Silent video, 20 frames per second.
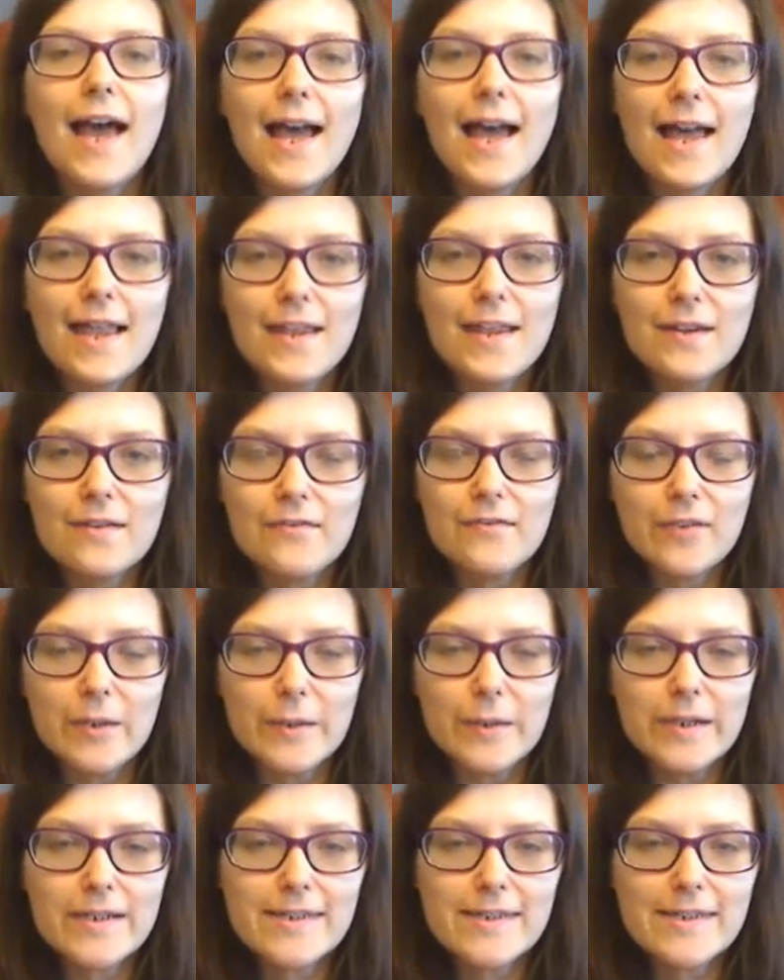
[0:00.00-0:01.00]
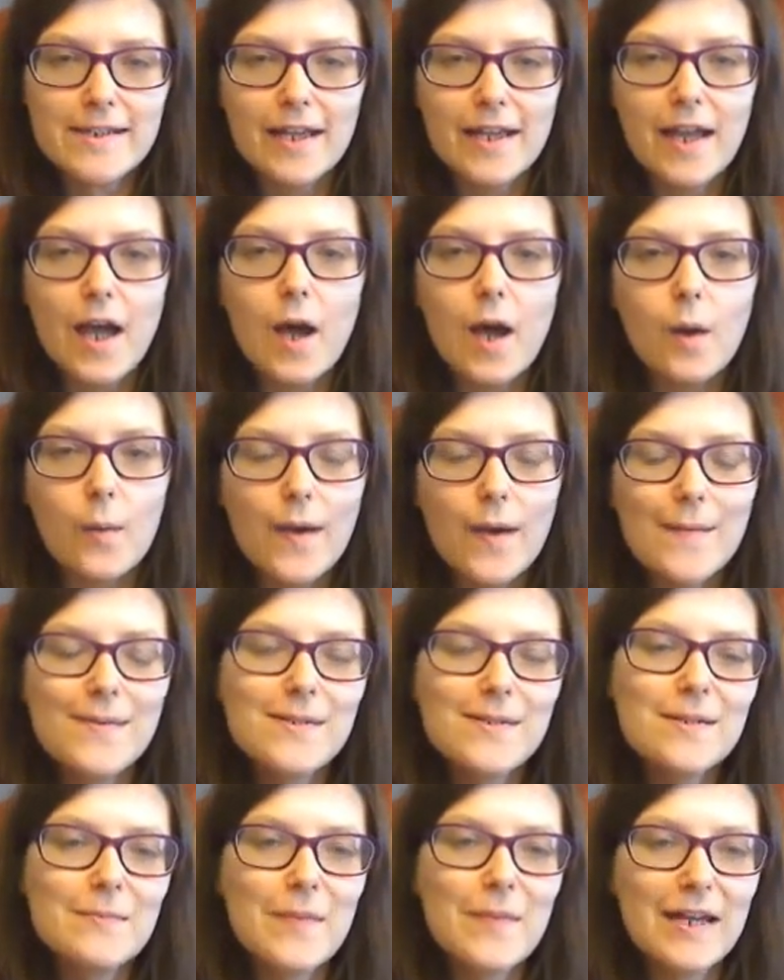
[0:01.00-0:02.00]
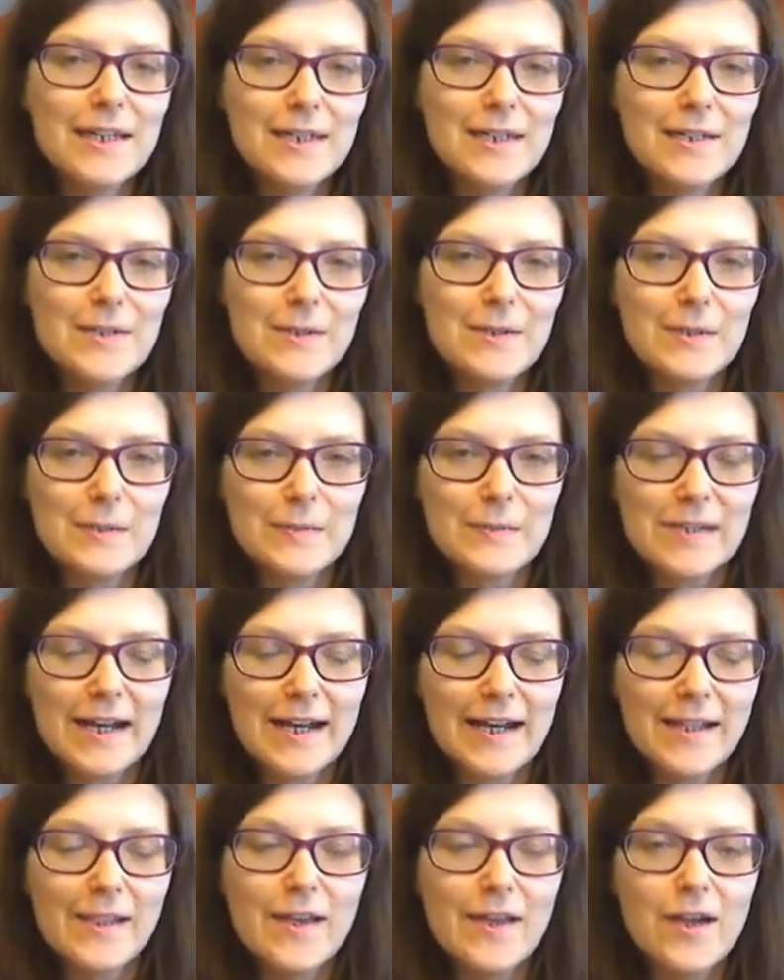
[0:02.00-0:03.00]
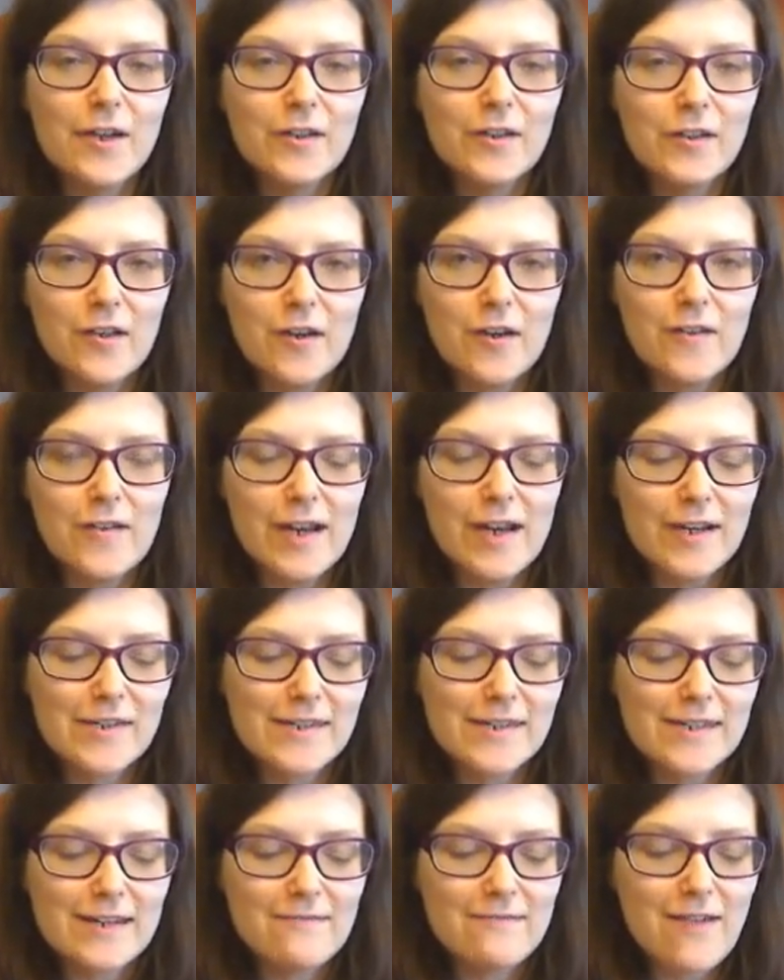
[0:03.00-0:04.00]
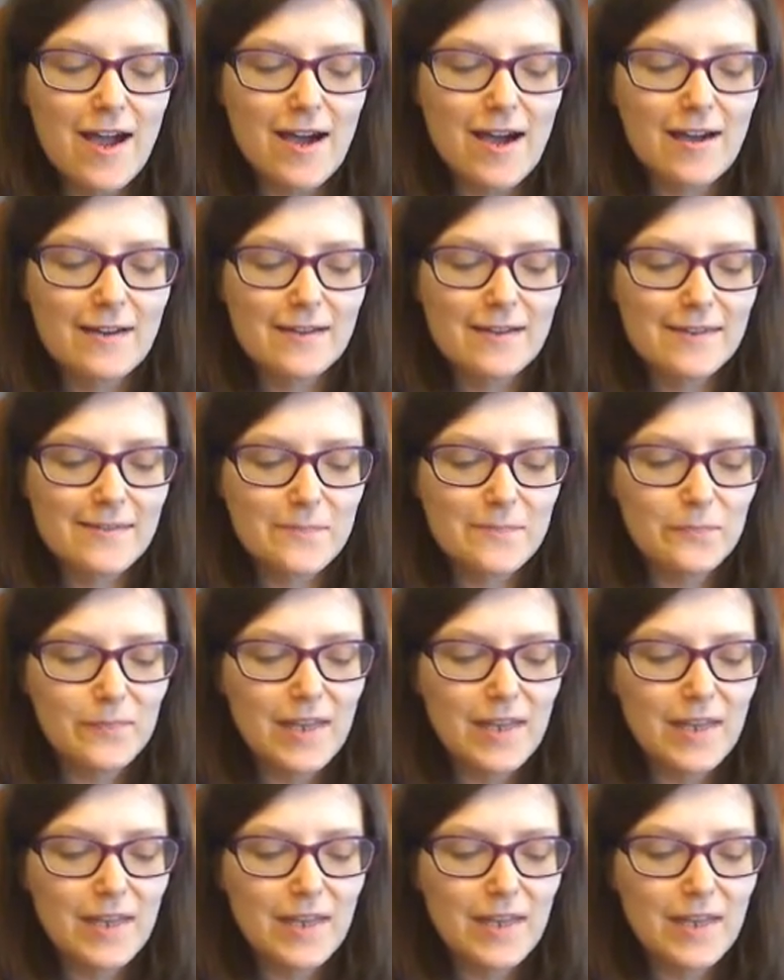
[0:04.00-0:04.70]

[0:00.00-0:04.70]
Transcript: Hello viewers, welcome to my YouTube channel Curiosity Rocks